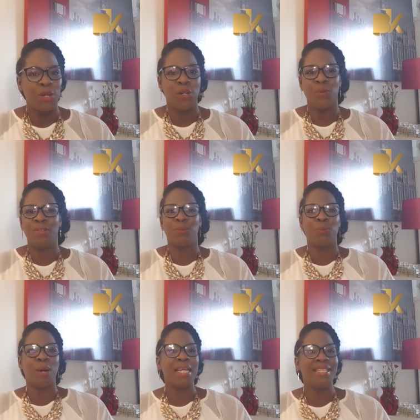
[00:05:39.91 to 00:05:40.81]
who is
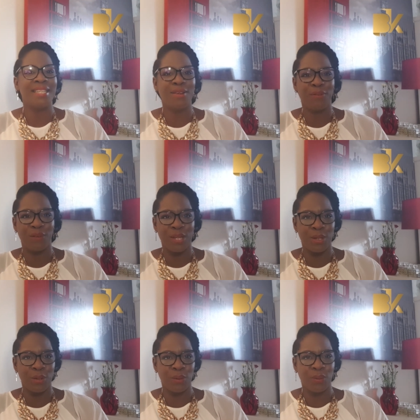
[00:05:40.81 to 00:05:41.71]
waiting for
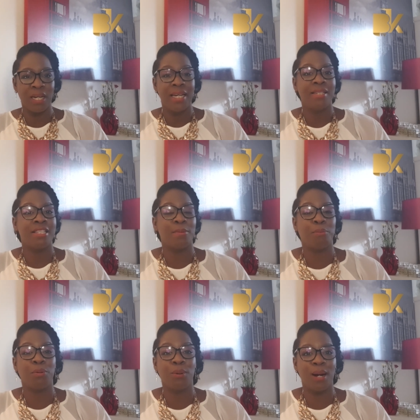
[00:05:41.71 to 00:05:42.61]
you to
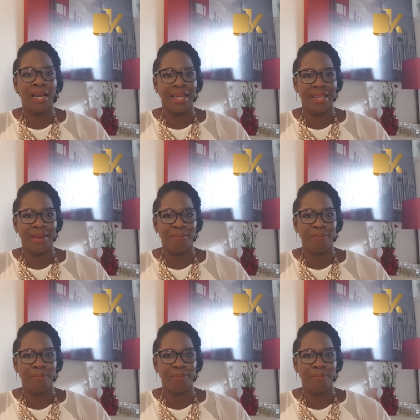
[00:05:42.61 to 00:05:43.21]
pray